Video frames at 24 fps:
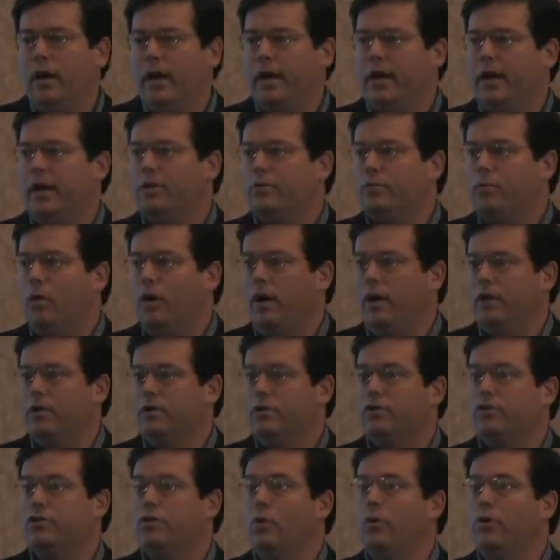And guess
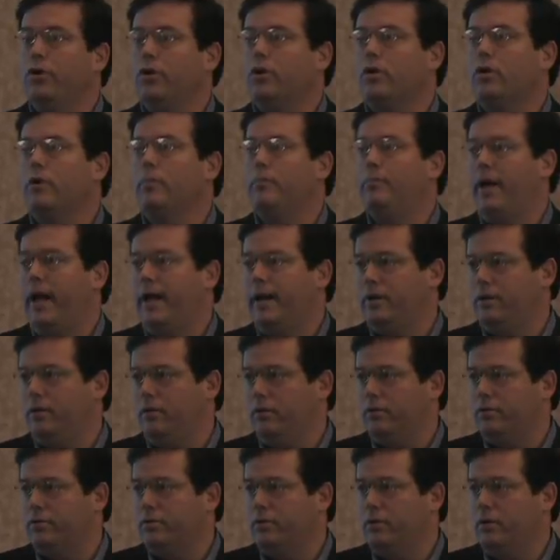what? So are your
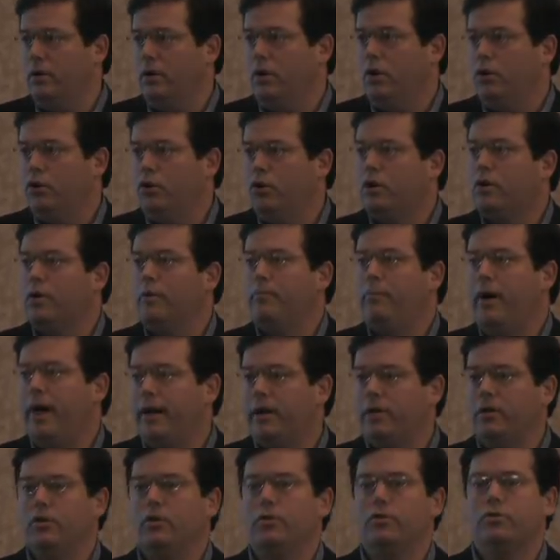competitors. Your
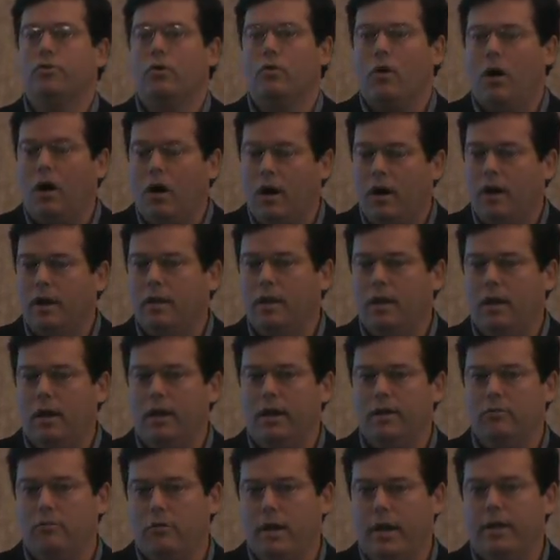competitors are
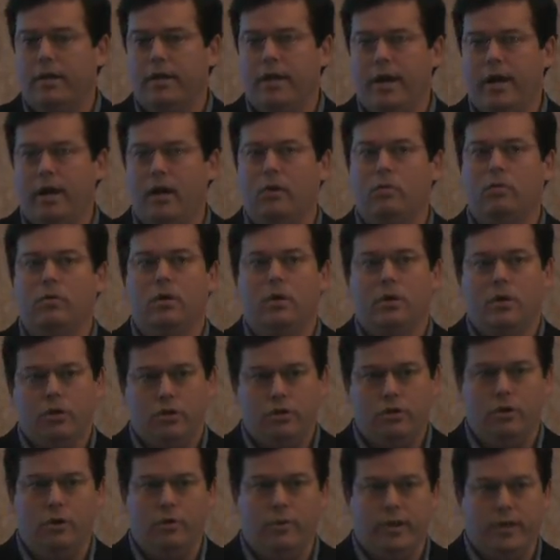online right now
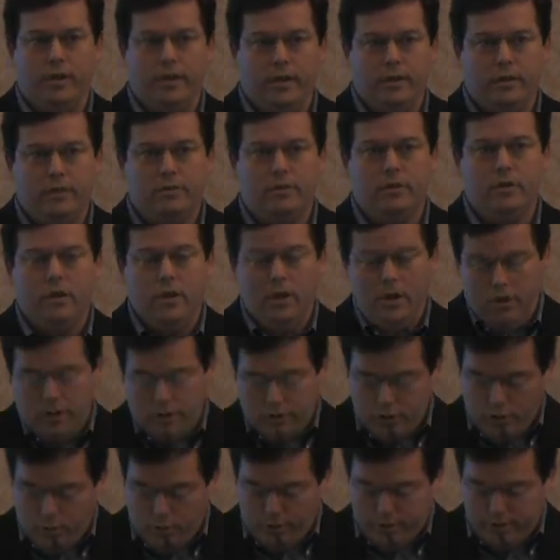doing this.
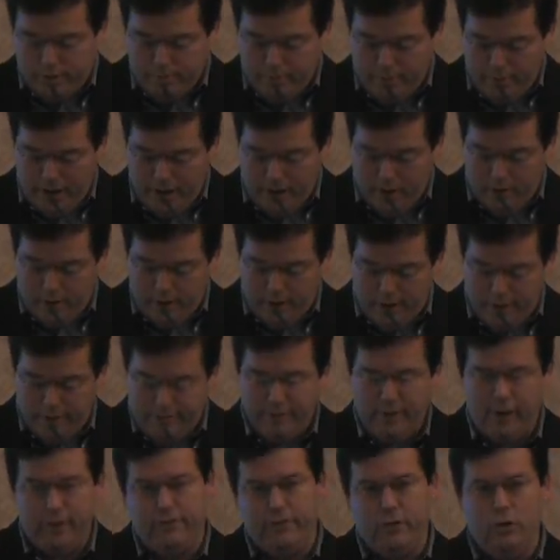So it's
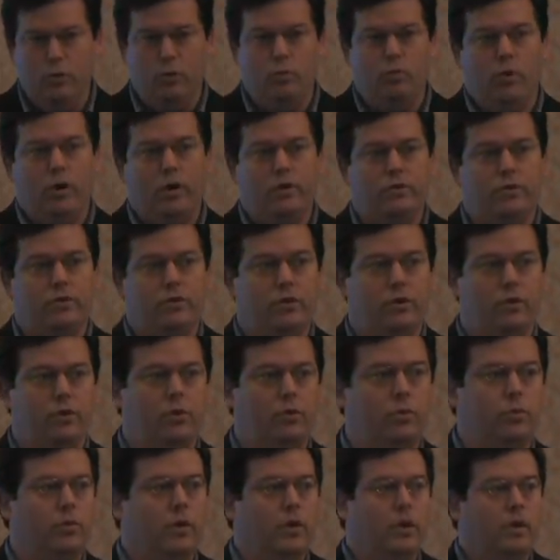imperative, if you want
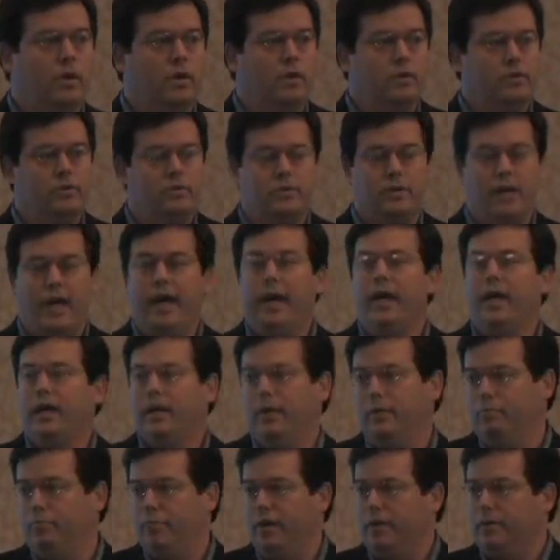to stay
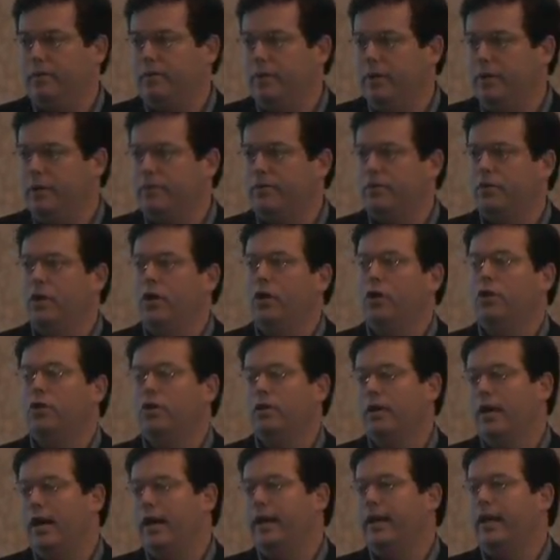in business,
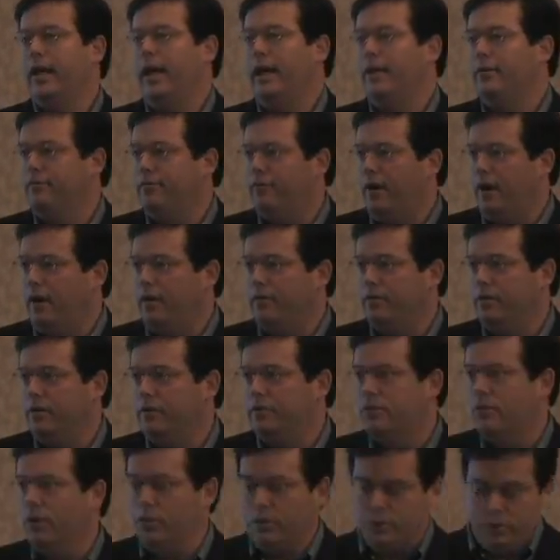you got to get involved in
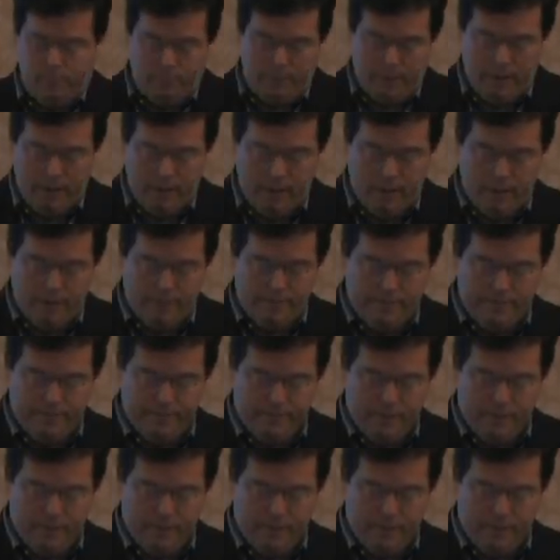social media.